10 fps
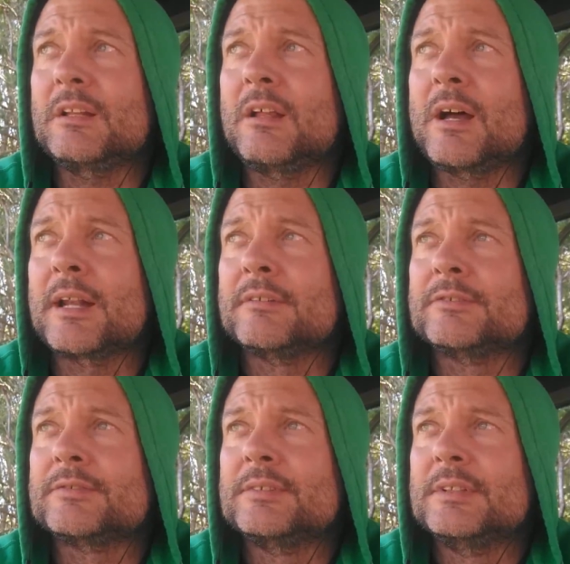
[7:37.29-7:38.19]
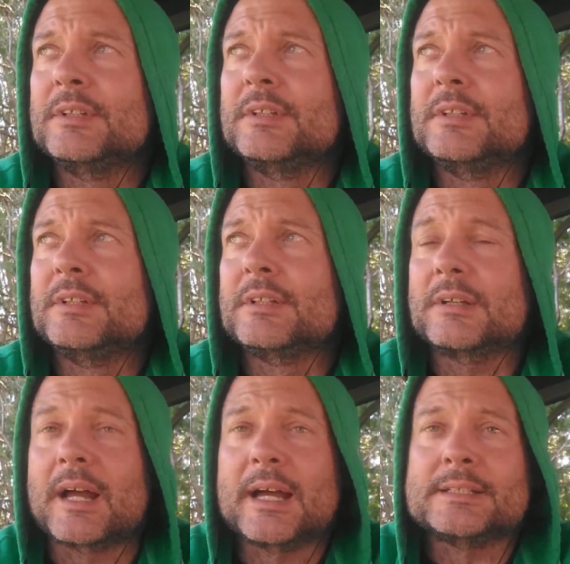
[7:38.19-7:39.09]
lot of
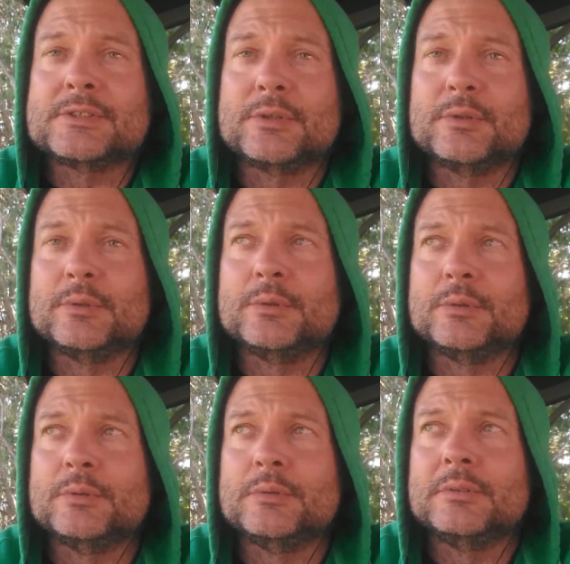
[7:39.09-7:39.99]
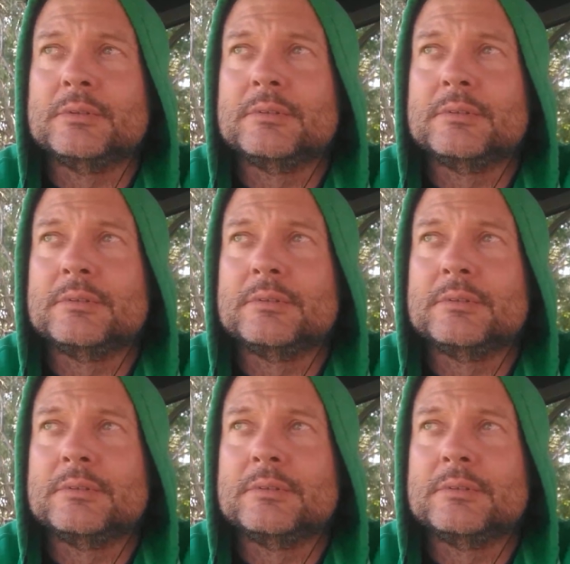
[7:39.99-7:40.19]
guys who